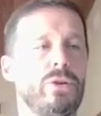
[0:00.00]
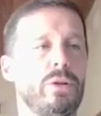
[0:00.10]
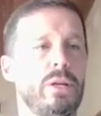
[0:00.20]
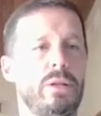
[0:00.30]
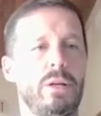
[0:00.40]

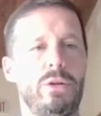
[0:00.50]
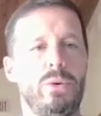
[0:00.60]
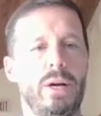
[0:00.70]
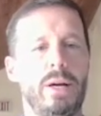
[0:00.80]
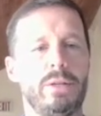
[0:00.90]
sure that
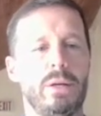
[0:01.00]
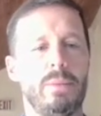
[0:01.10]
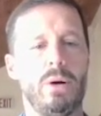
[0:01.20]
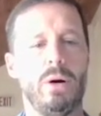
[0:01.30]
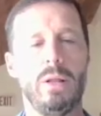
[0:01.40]
you guys
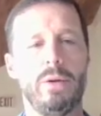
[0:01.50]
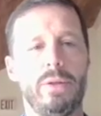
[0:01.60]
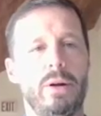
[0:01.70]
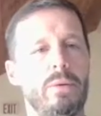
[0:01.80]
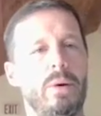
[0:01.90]
all
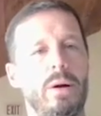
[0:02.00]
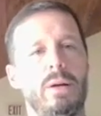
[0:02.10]
out there